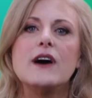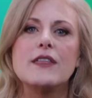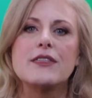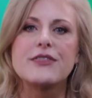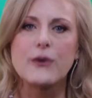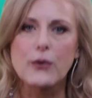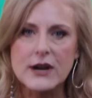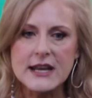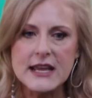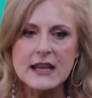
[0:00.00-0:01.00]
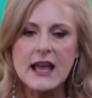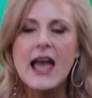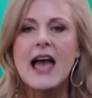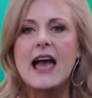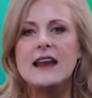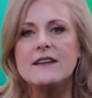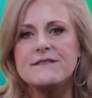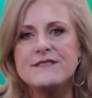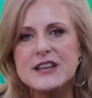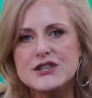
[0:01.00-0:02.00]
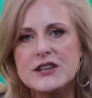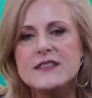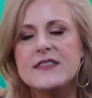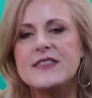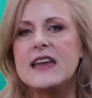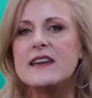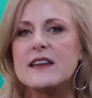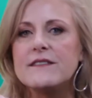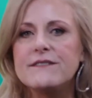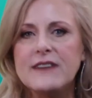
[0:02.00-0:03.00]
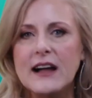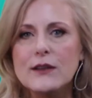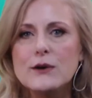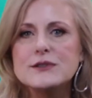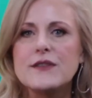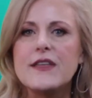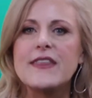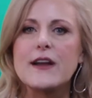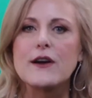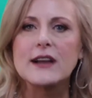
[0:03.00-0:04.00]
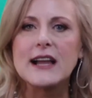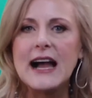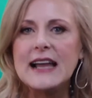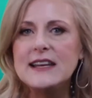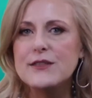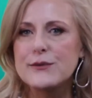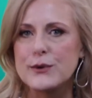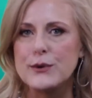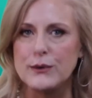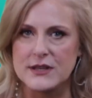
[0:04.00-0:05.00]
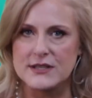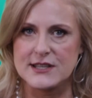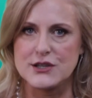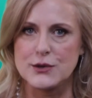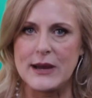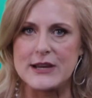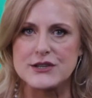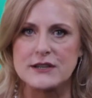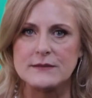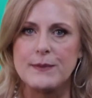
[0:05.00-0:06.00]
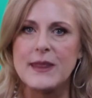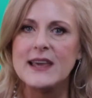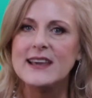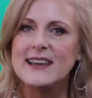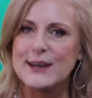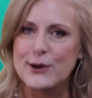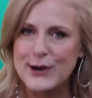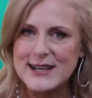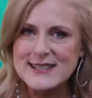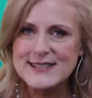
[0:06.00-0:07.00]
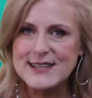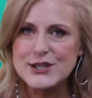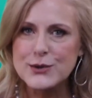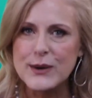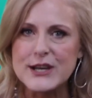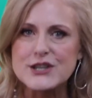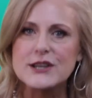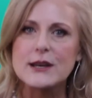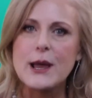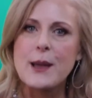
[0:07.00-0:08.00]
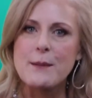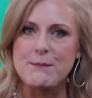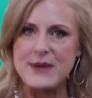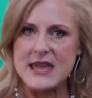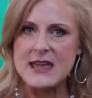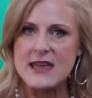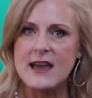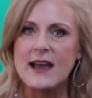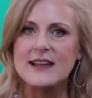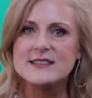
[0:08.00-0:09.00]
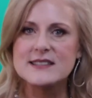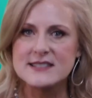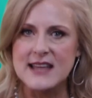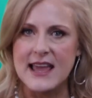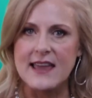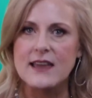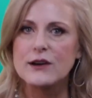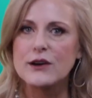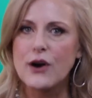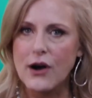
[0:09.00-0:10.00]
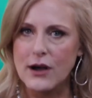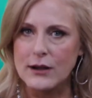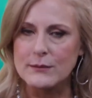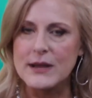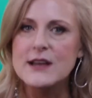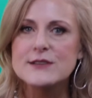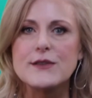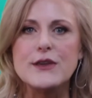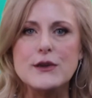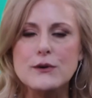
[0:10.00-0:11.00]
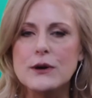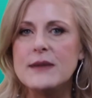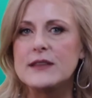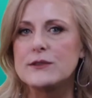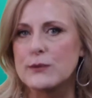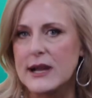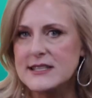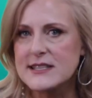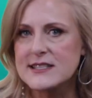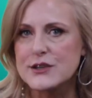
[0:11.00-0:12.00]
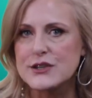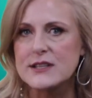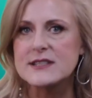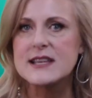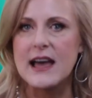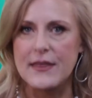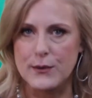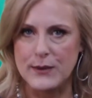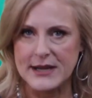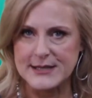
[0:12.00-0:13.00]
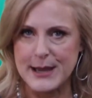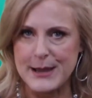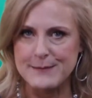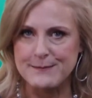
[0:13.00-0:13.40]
authority, and a vision that they can follow so that they are guided through the situation. In a crisis situation, be and stay calm so that you can make the right decisions at the right time.